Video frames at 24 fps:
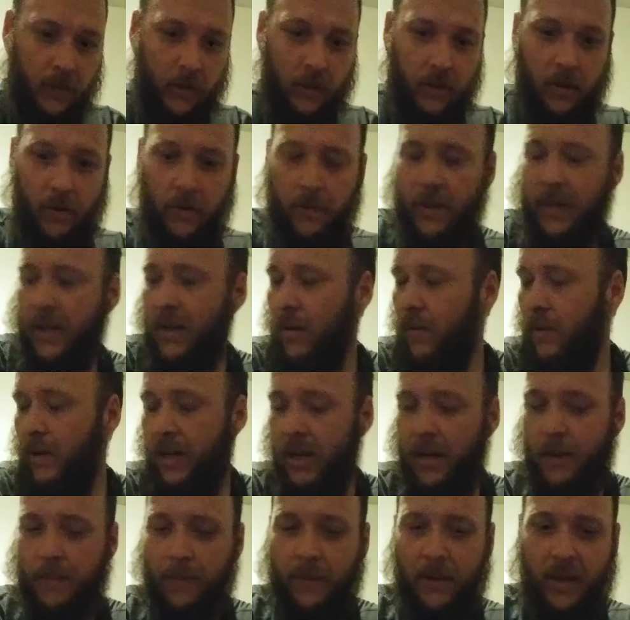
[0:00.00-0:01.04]
You don't need no
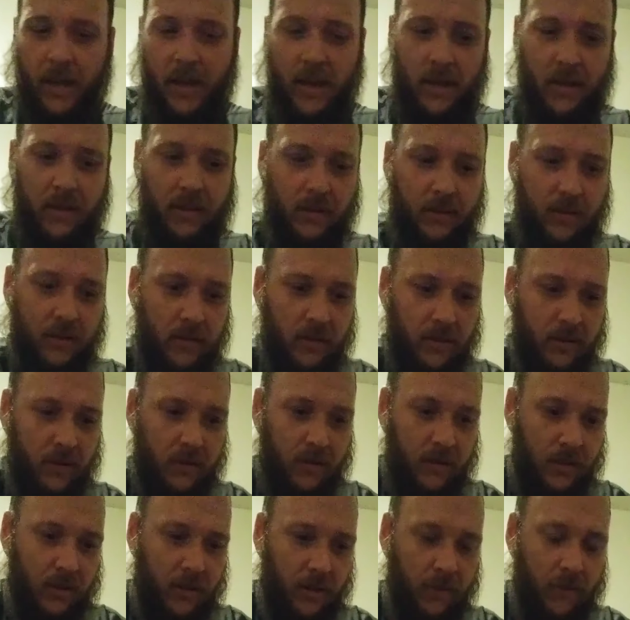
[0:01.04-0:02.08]
cupcakes.
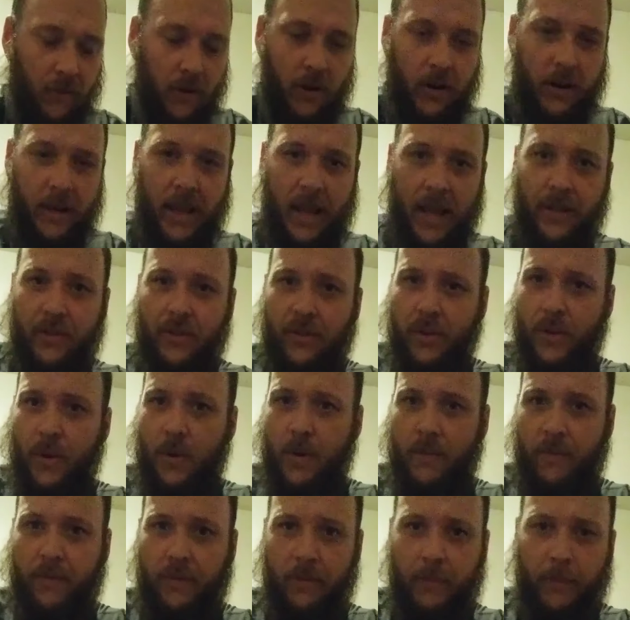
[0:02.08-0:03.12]
You've already had
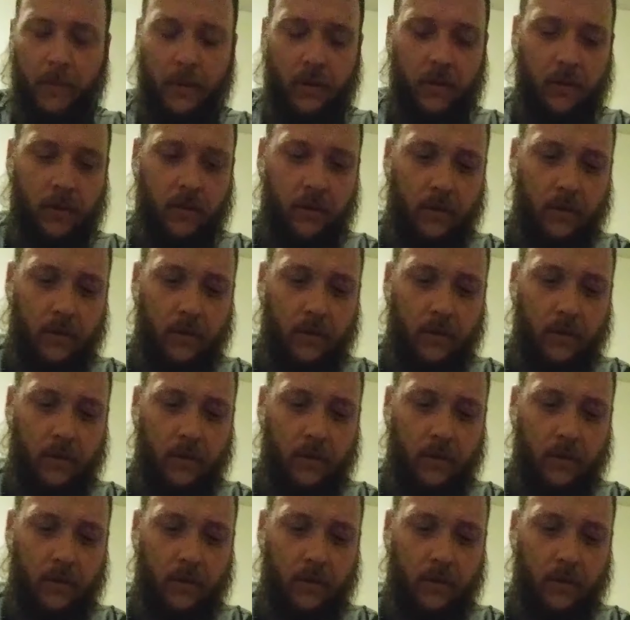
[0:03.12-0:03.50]
2 of them.